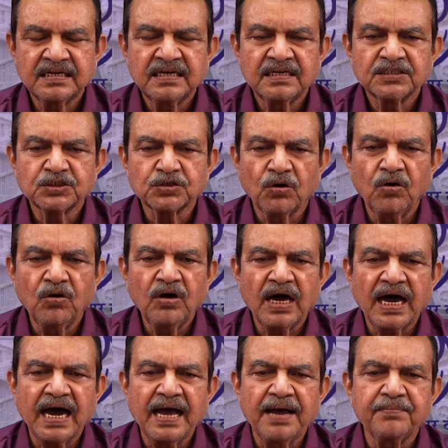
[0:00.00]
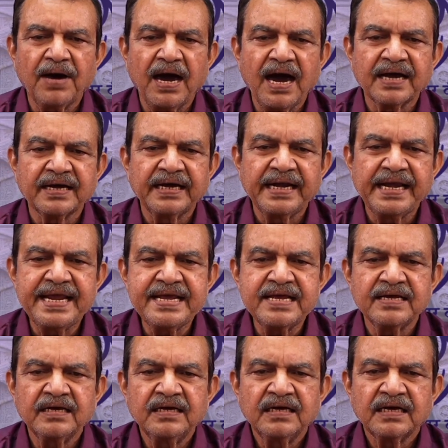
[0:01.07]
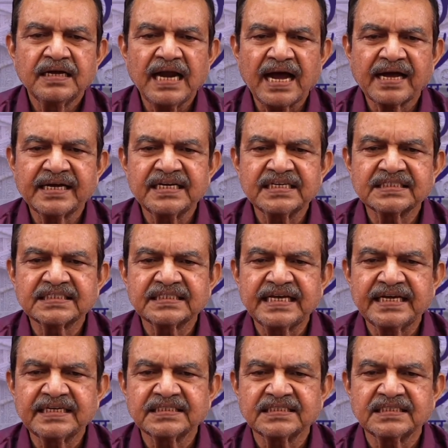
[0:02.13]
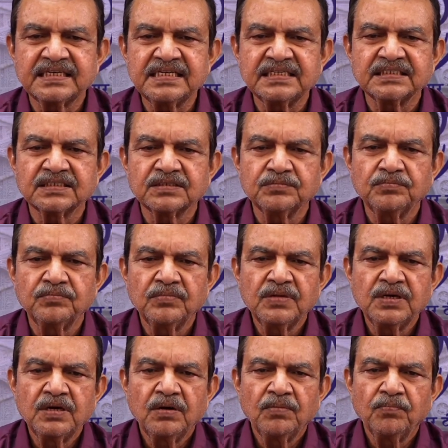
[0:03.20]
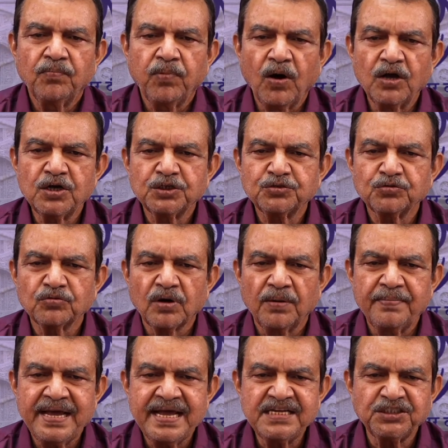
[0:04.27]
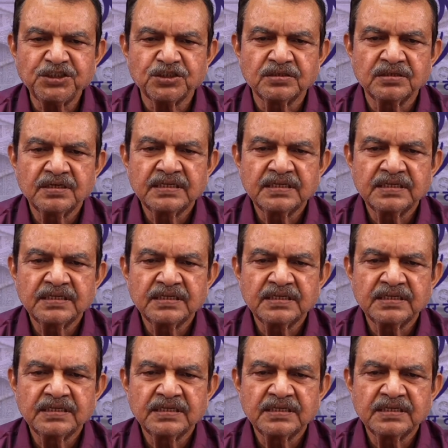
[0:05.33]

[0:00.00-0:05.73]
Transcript: So, I am hungry. Rakesh kicks his ball to Ramesh.